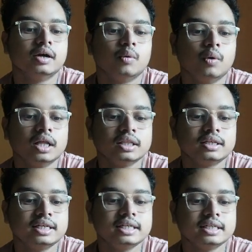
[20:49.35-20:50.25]

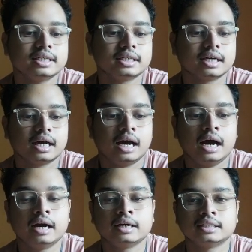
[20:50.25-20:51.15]
1,3
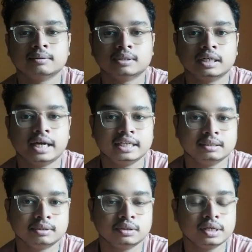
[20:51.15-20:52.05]

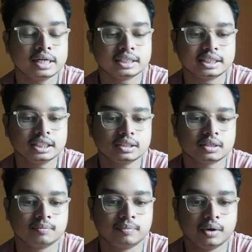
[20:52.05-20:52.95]
disubstituted in cis
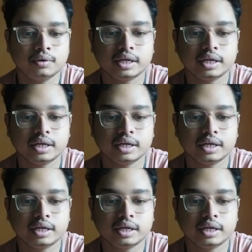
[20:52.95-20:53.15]
compound,